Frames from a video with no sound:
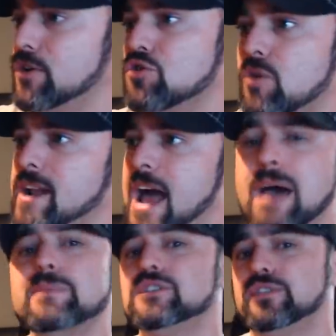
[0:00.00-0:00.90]
great
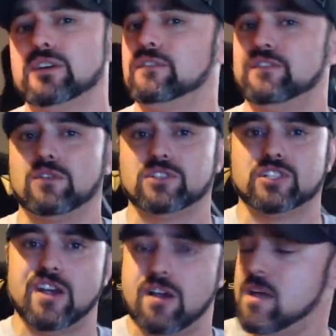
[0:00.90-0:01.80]
atmosphere at Full
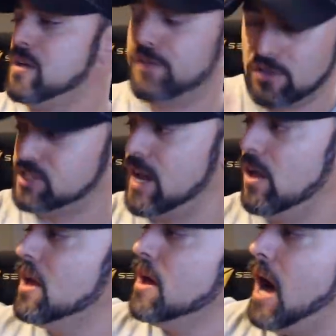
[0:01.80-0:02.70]
Sail.
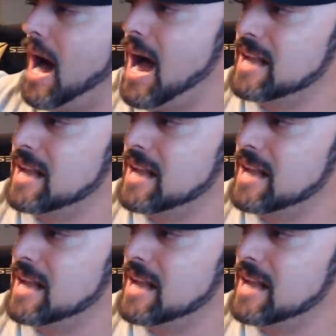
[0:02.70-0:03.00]
I